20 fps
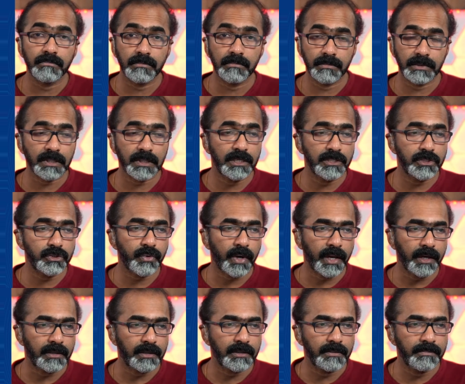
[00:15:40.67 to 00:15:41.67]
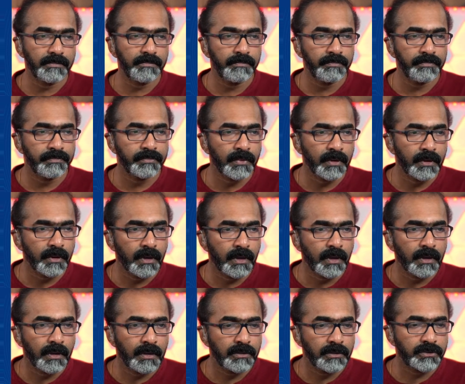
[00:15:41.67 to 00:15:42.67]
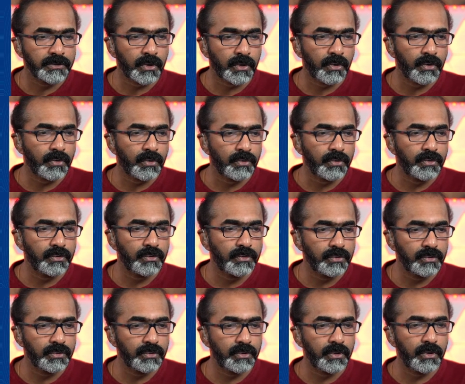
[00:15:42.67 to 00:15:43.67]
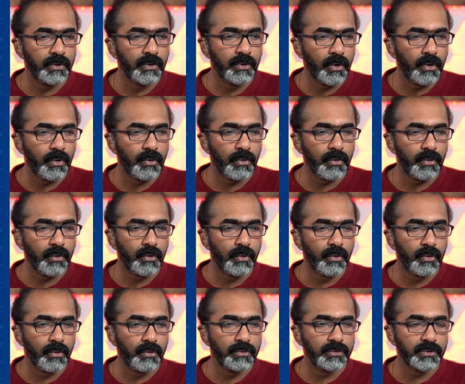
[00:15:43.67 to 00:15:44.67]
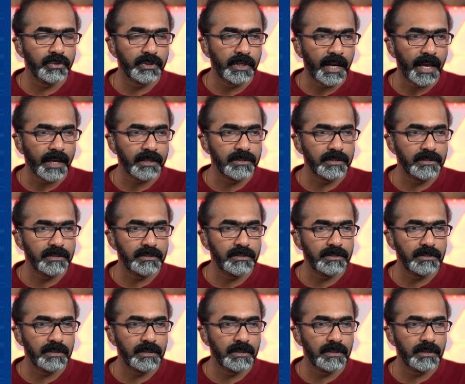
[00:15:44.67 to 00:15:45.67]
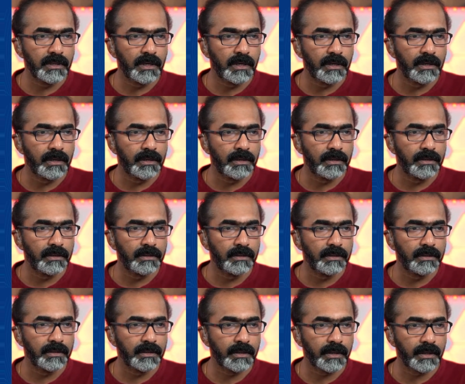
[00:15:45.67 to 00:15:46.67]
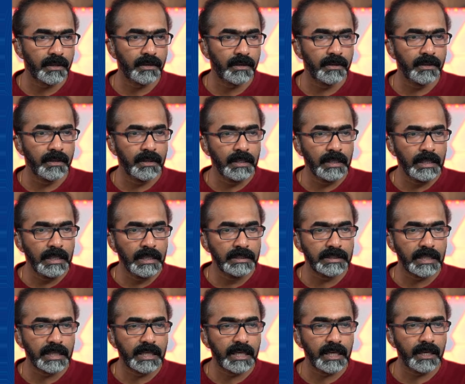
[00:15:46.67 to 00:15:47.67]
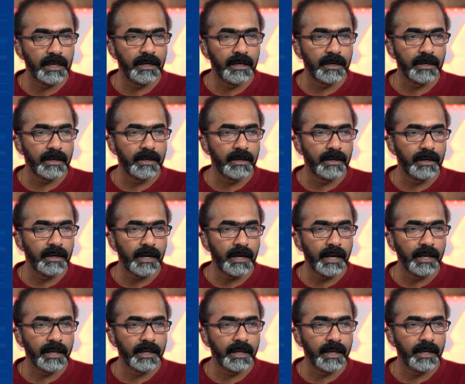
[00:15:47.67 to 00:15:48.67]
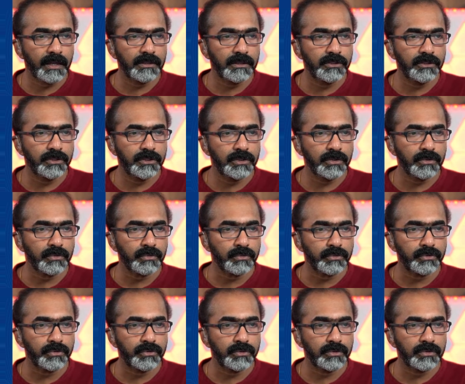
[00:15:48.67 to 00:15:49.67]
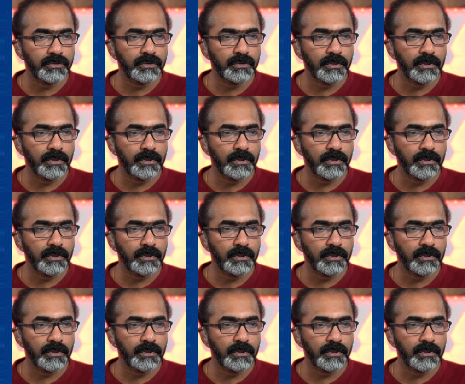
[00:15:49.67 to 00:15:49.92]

is constrained. So you go to the next here. So here I can choose